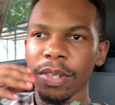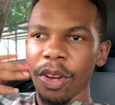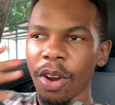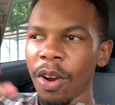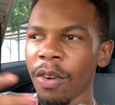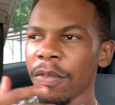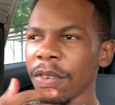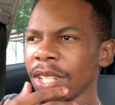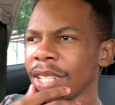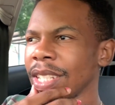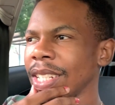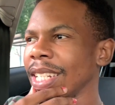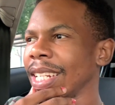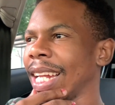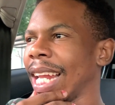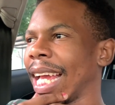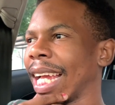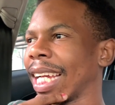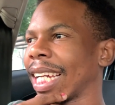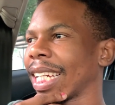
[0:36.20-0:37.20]
obviously
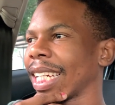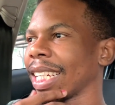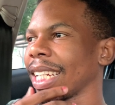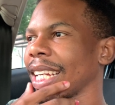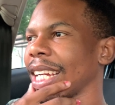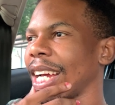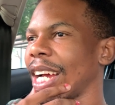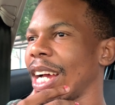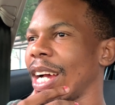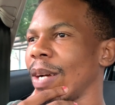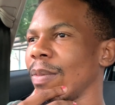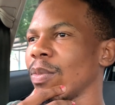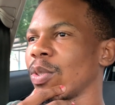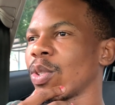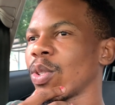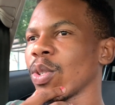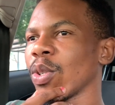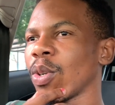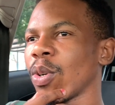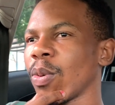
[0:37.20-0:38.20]
like i'm
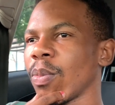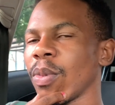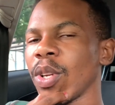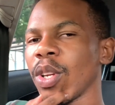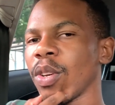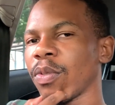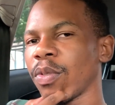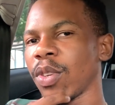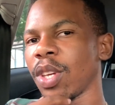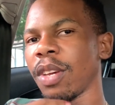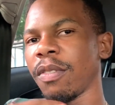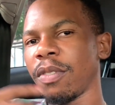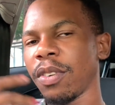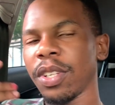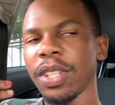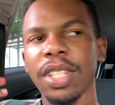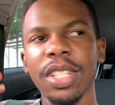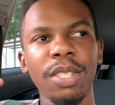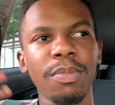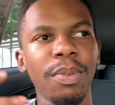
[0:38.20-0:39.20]
sure many of you have
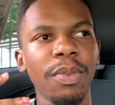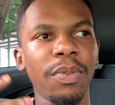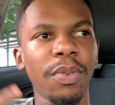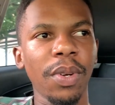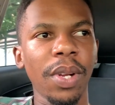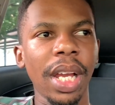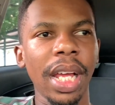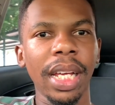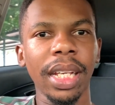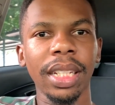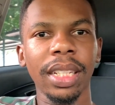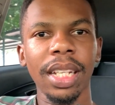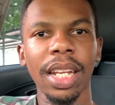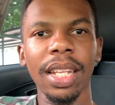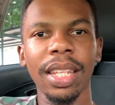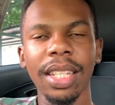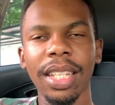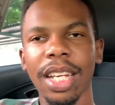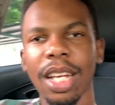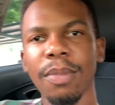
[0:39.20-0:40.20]
heard this before like
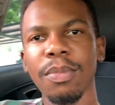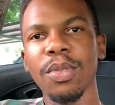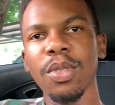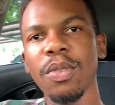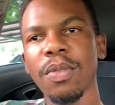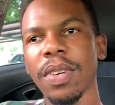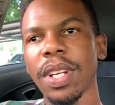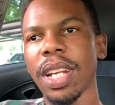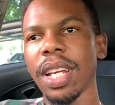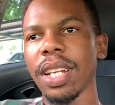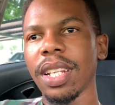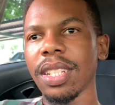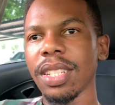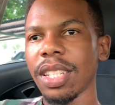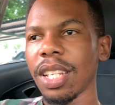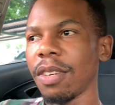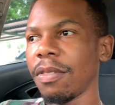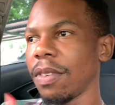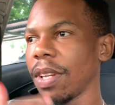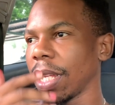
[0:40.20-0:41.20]
nothing comes overnight and
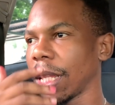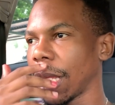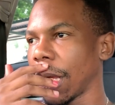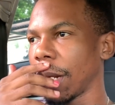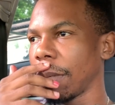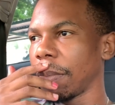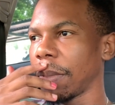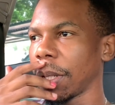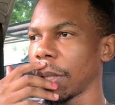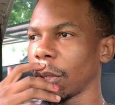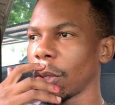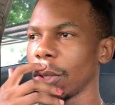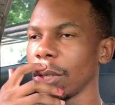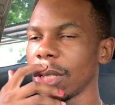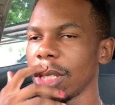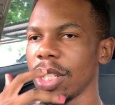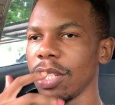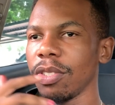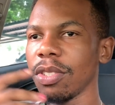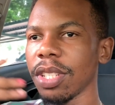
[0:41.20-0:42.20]
stuff like that but
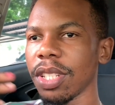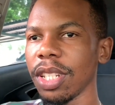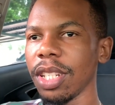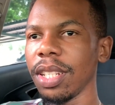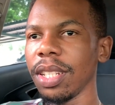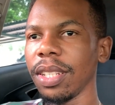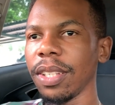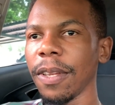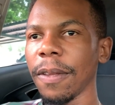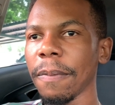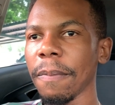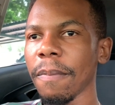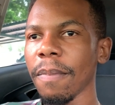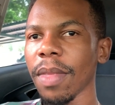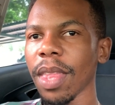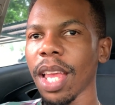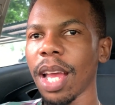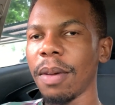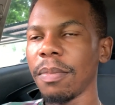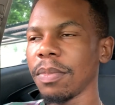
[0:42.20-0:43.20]
continuously
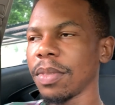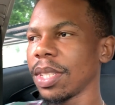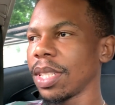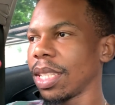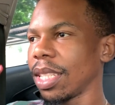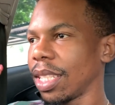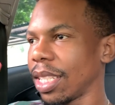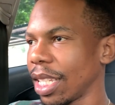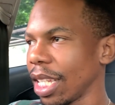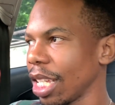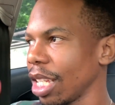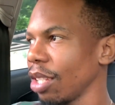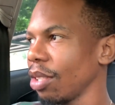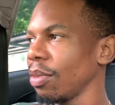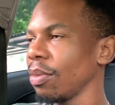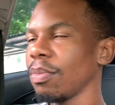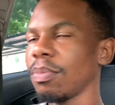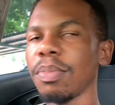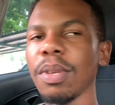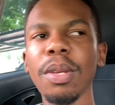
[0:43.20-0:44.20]
i'm
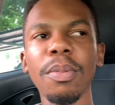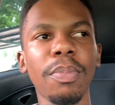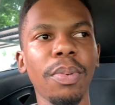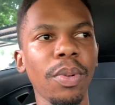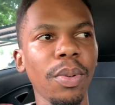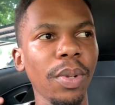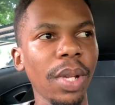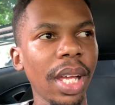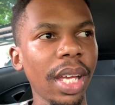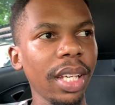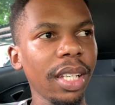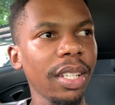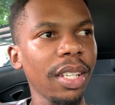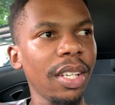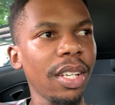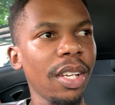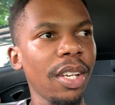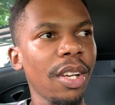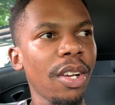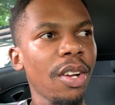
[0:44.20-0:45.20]
seeing people like
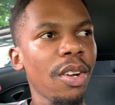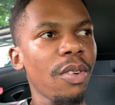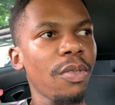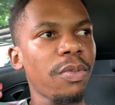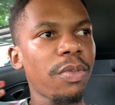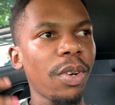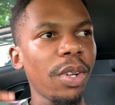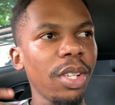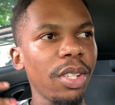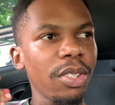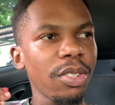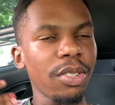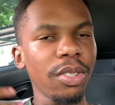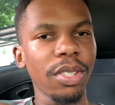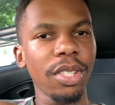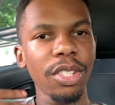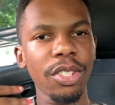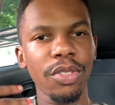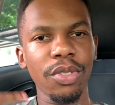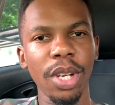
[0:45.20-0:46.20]
fall into
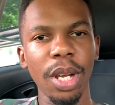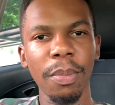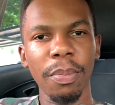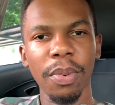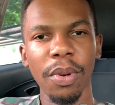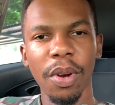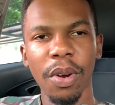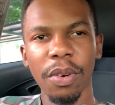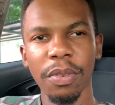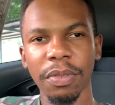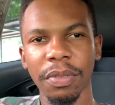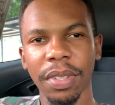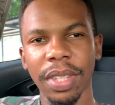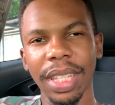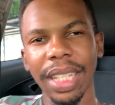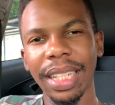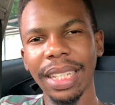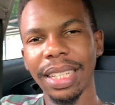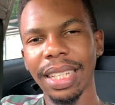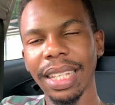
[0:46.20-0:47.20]
this trap of
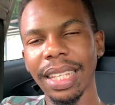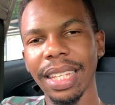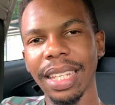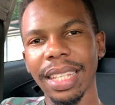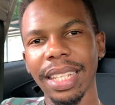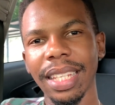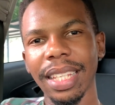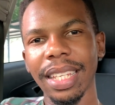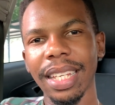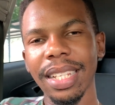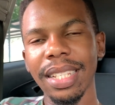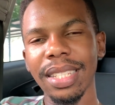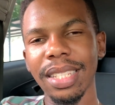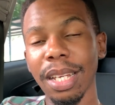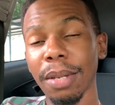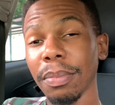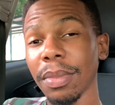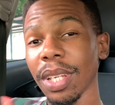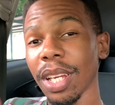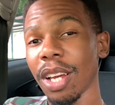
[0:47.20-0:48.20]
thinking they can get
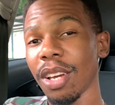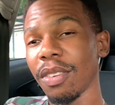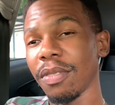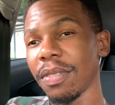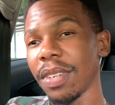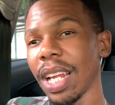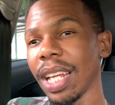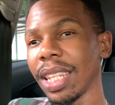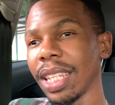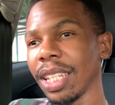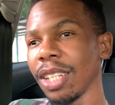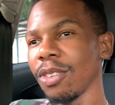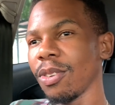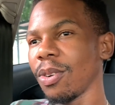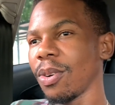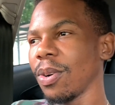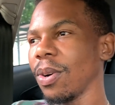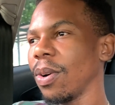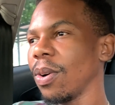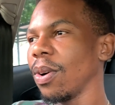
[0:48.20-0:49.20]
something out of nothing
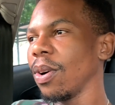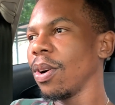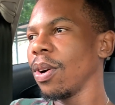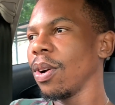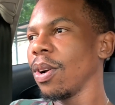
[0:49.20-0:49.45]
or